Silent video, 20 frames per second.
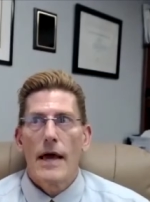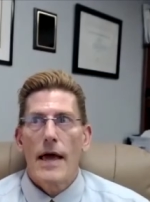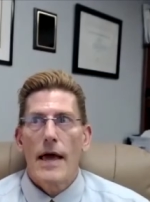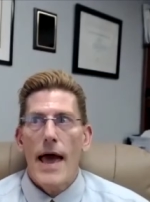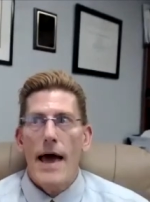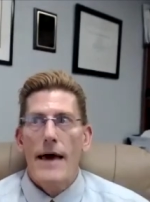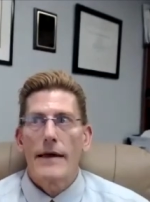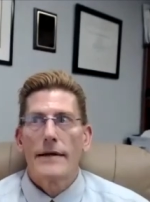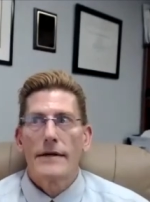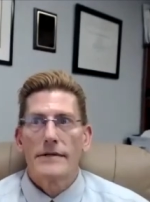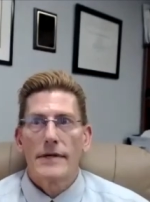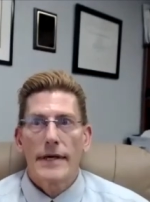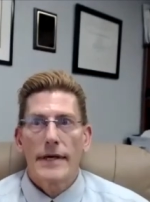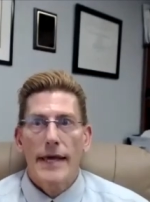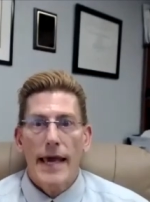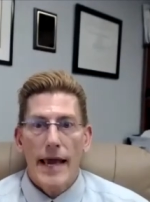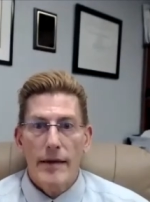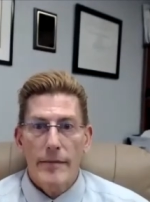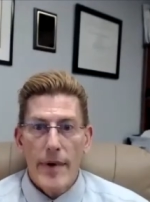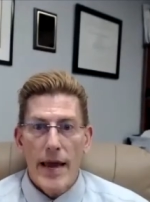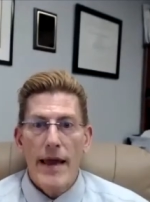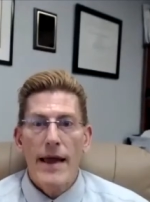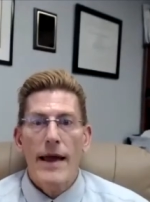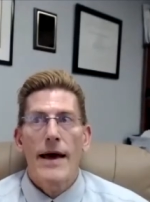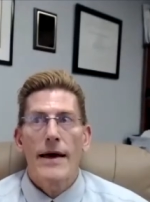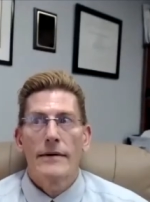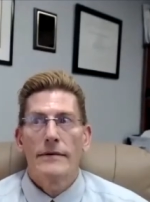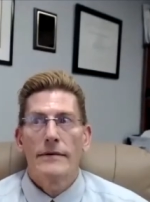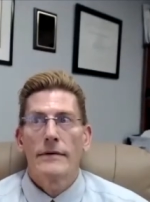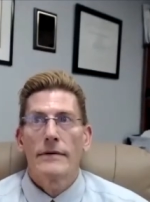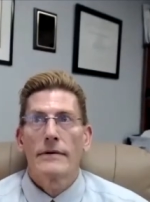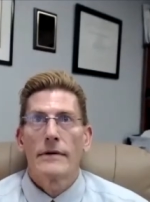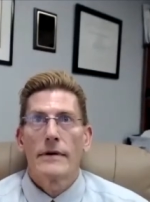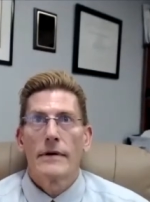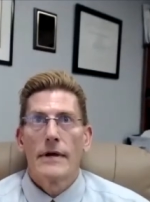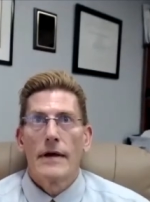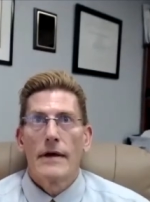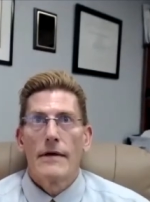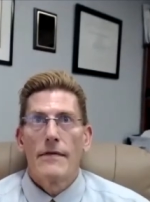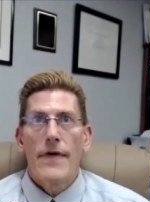And as a gay man,
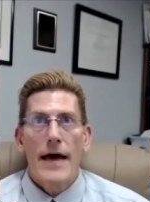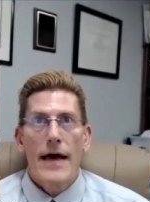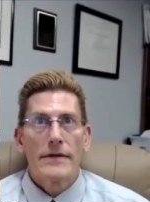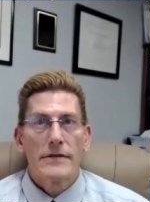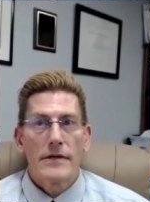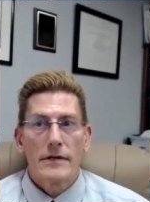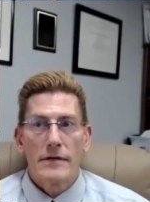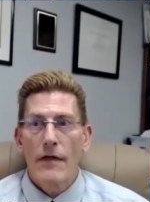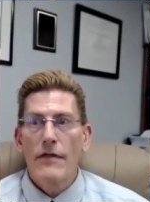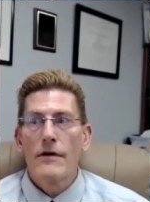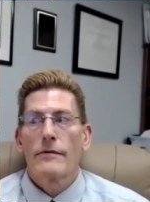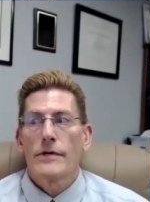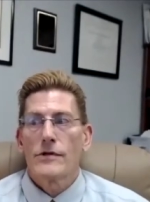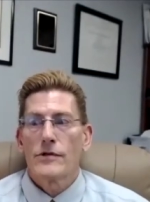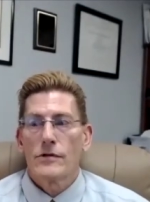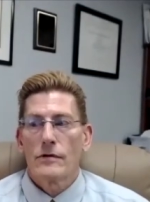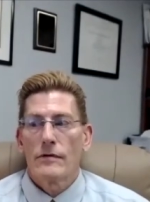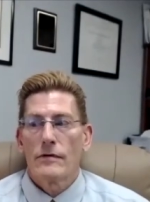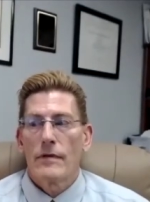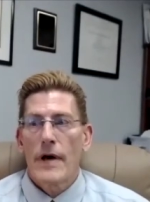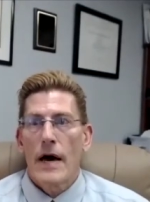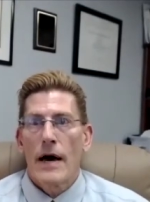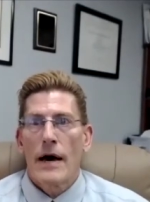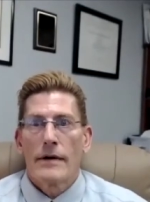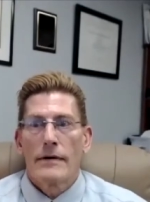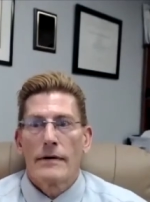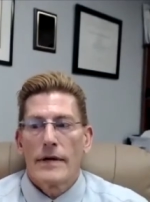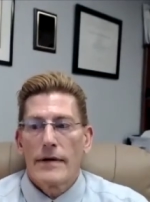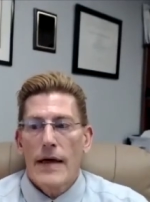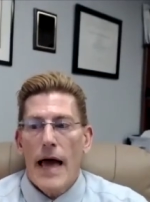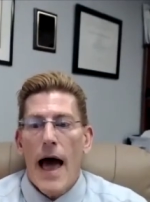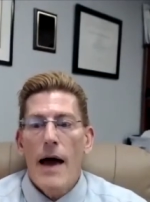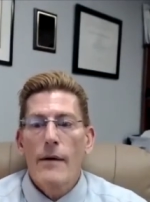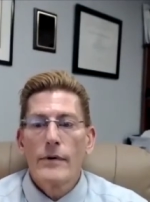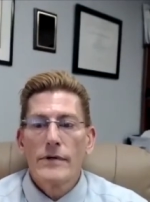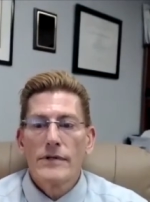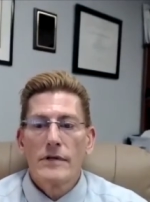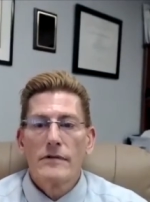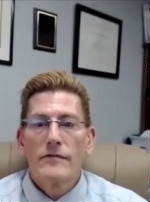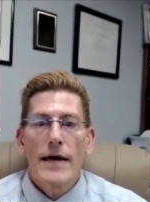that's another issue. Uh, I
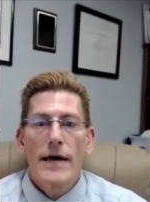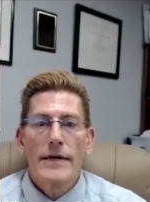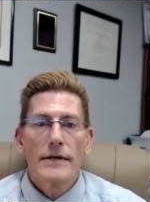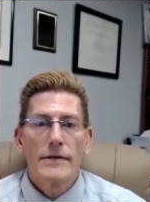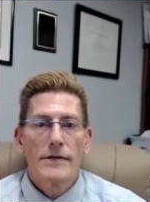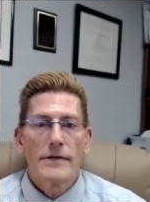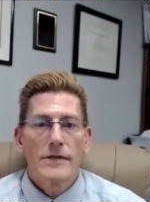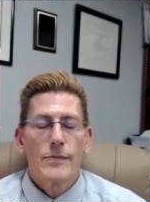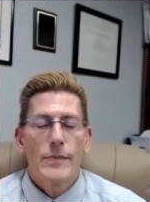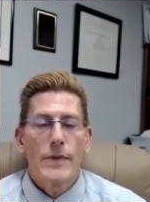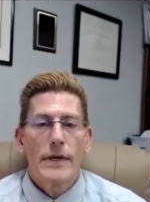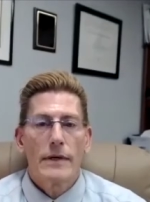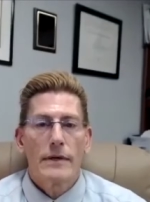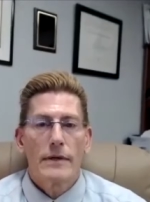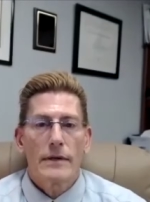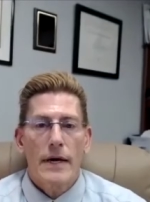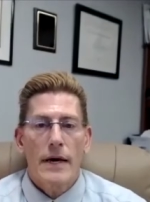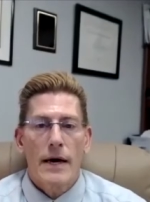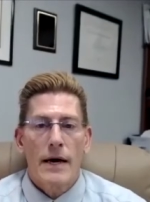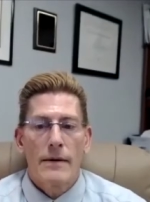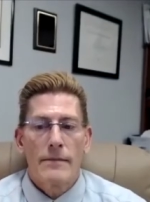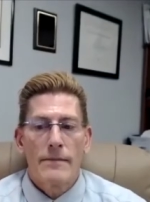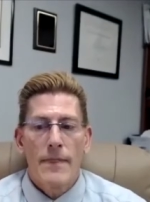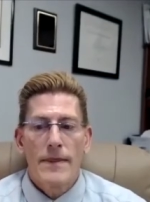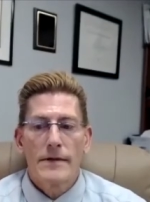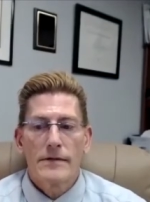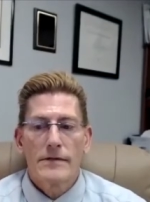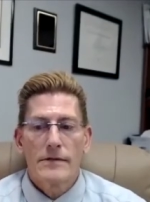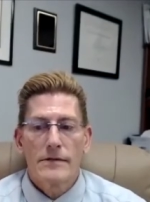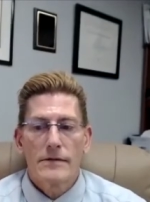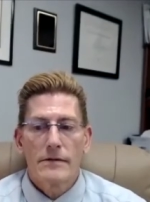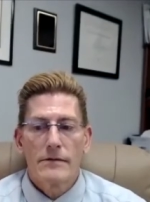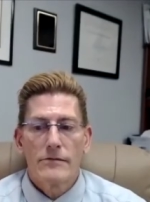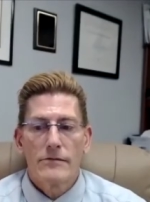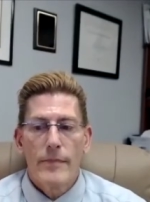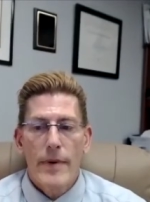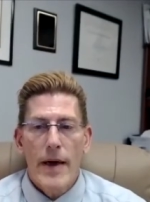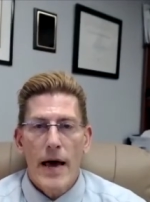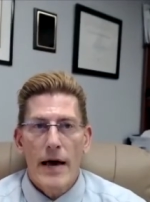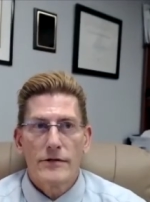was invited to speak um, this
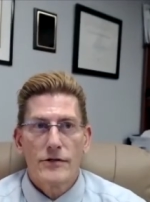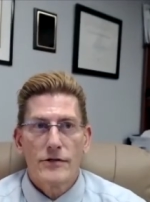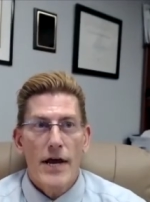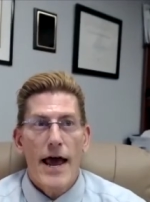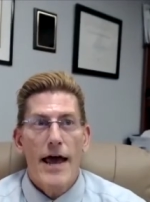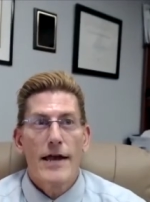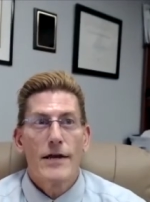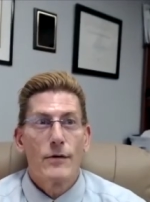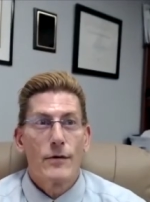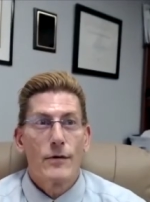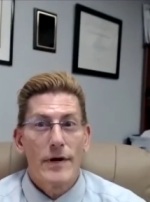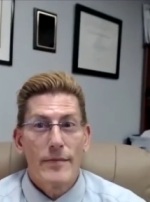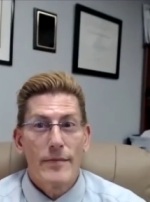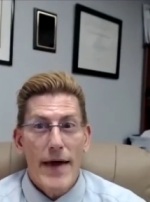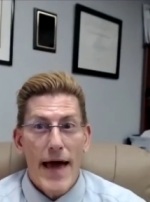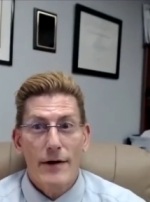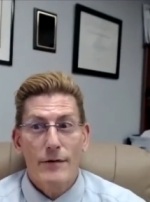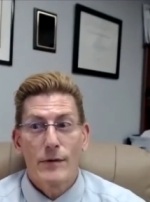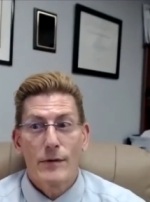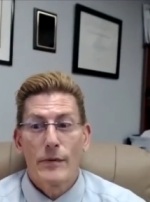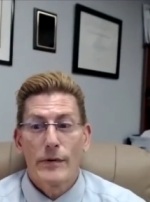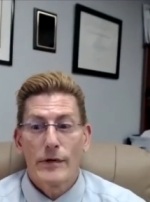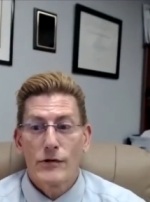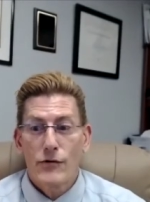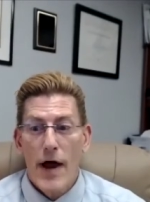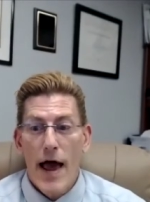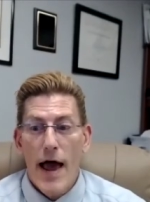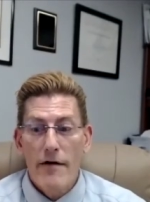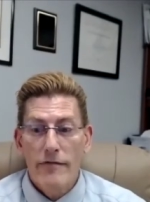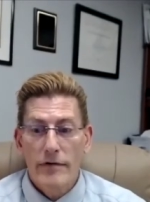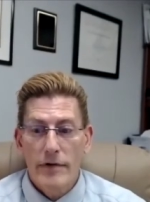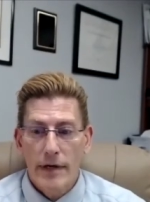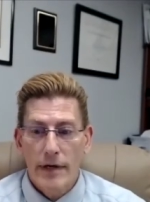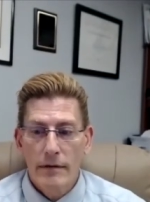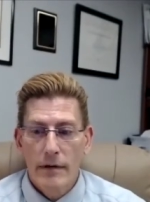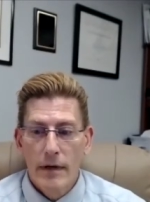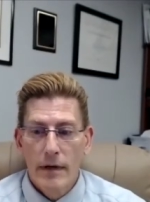uh, January, back when we were traveling,